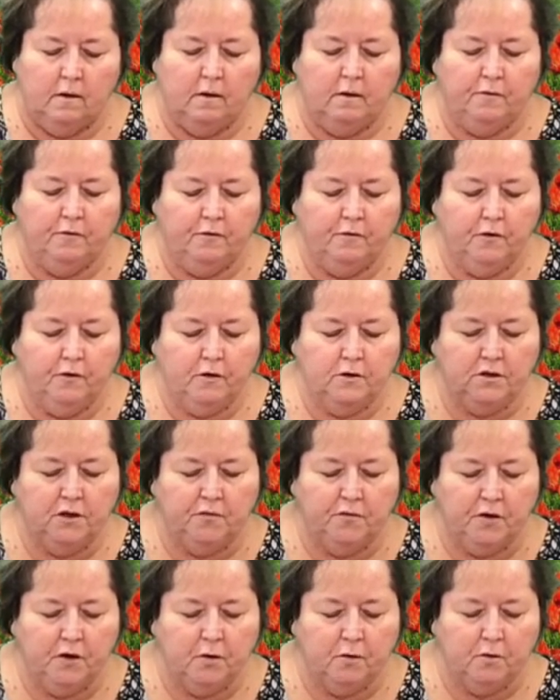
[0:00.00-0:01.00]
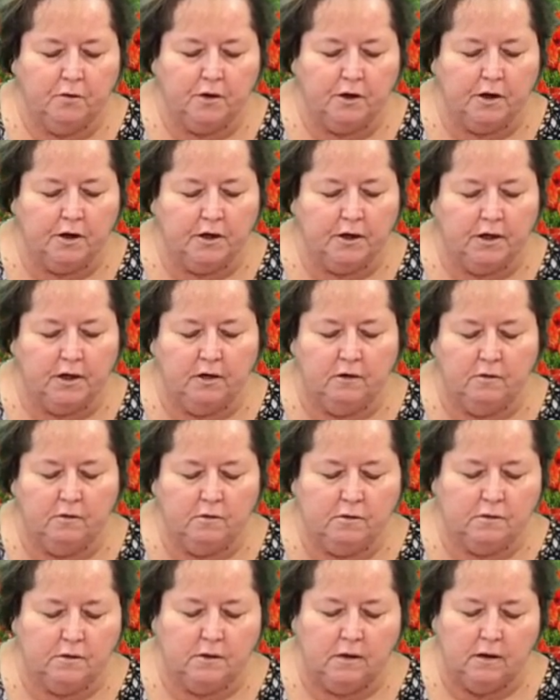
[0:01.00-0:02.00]
For those of you who are going to
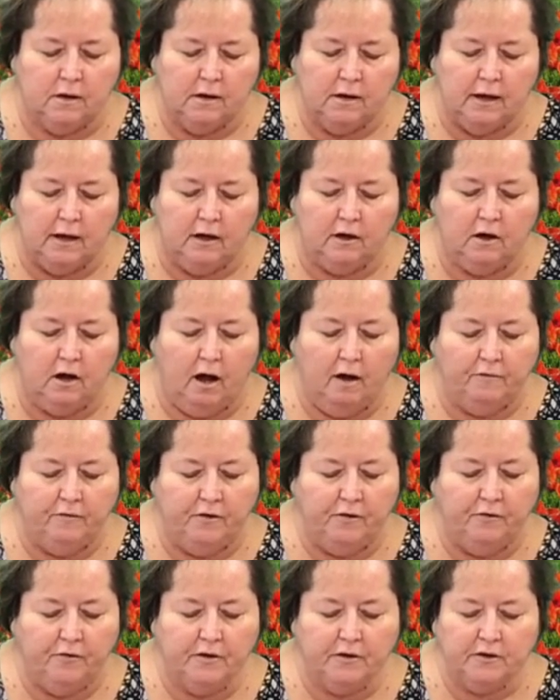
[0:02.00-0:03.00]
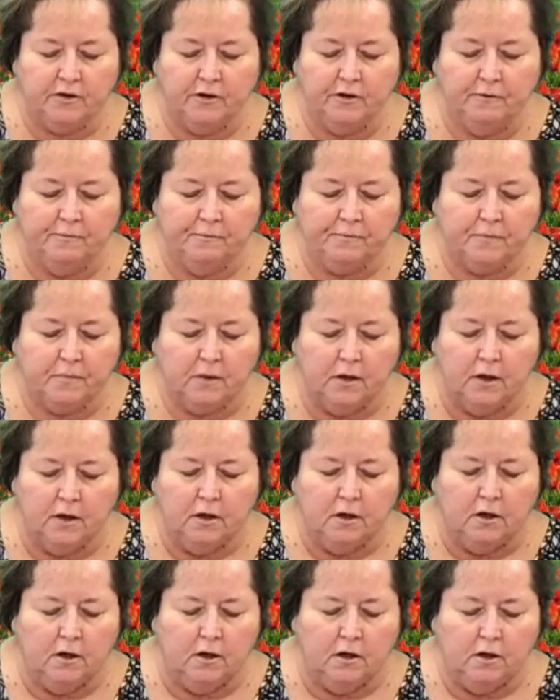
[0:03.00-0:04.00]
use a coffee filter,
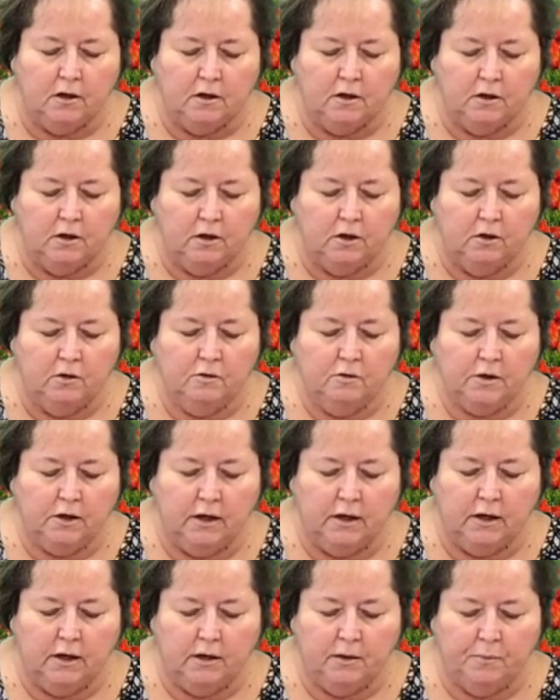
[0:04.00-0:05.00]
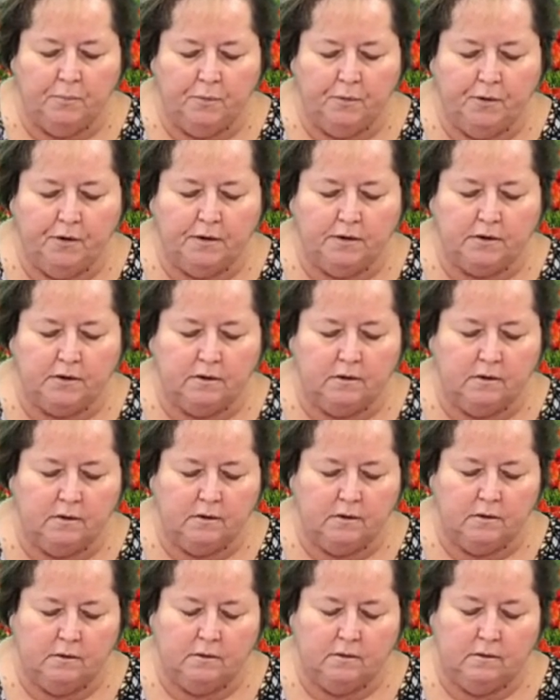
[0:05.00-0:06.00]
you can put
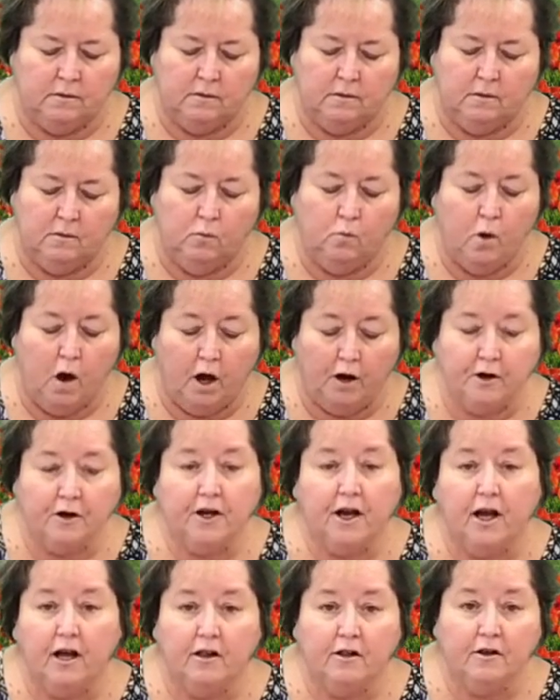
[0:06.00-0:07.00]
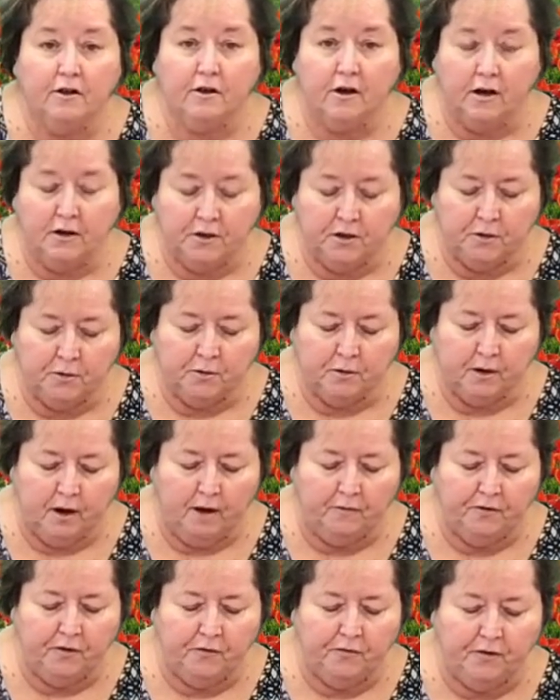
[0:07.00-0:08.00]
watercolor on your
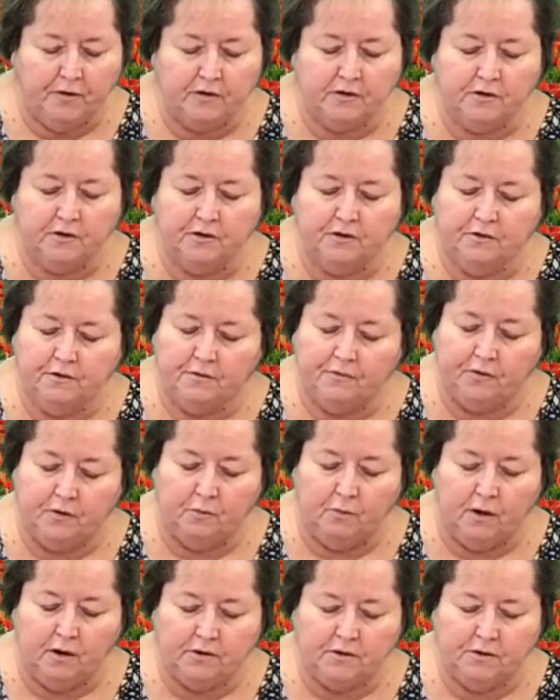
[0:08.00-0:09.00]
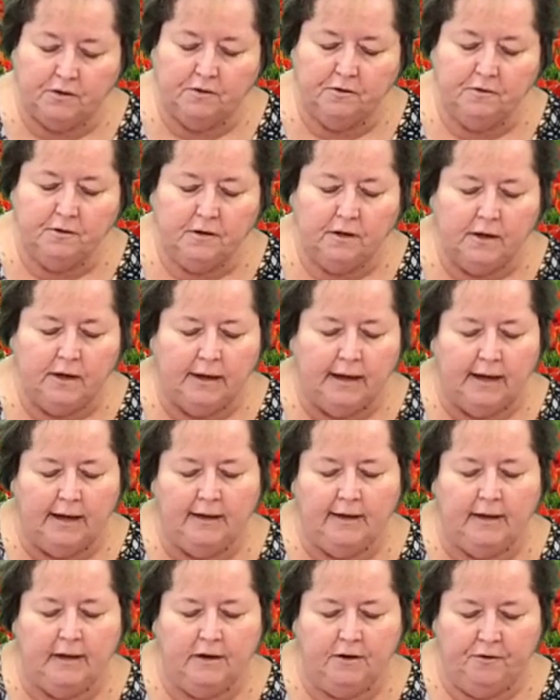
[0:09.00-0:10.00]
coffee filter if you want to and
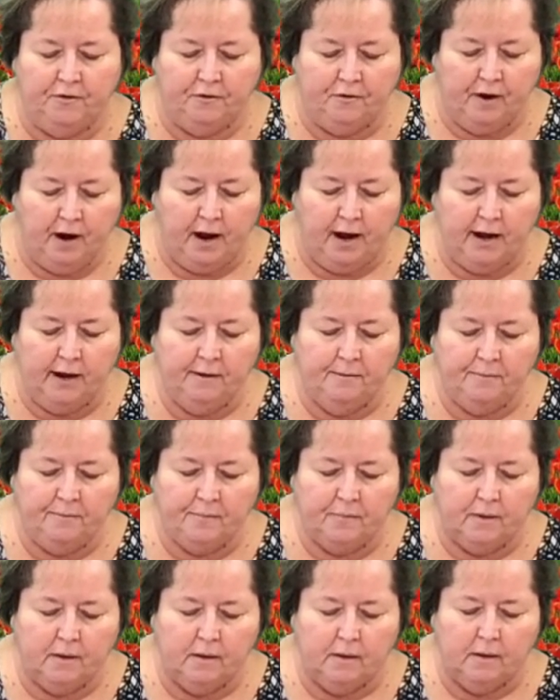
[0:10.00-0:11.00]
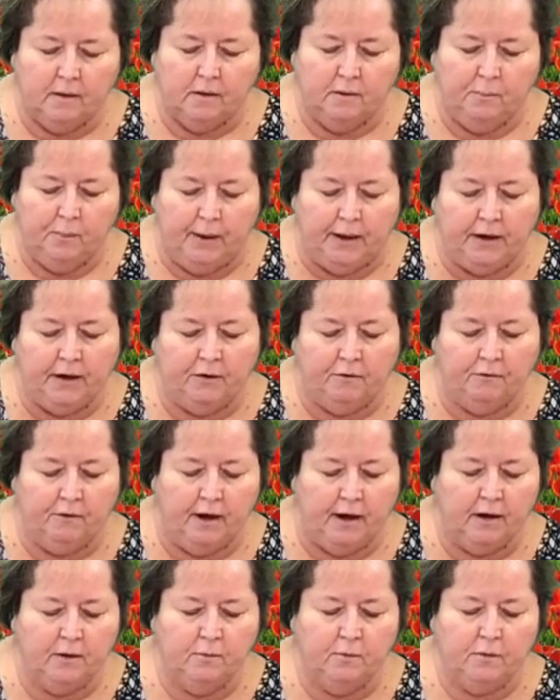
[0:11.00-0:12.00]
let it dry. Paint it
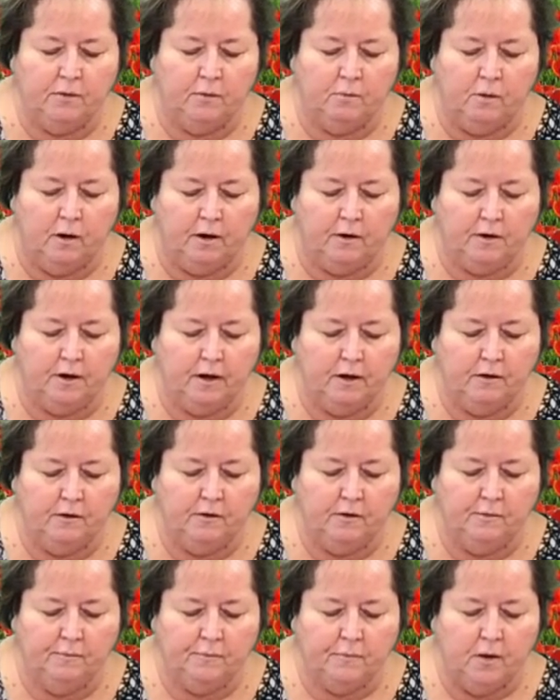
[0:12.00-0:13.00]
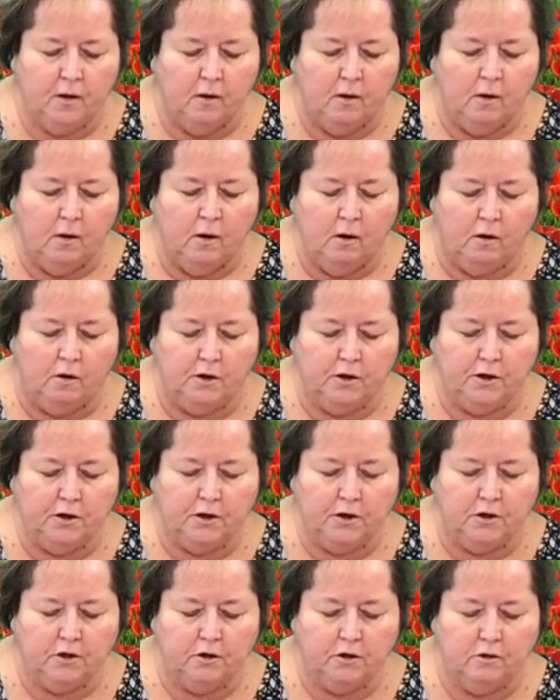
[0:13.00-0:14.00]
red with the watercolor. Or you
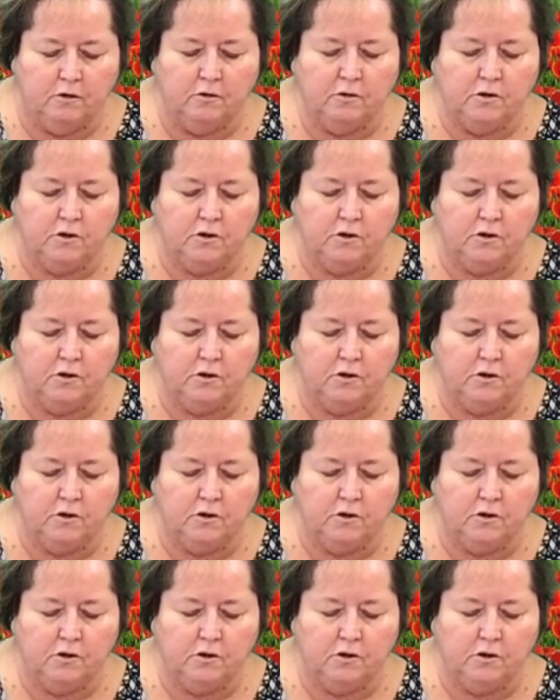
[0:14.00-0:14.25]
can use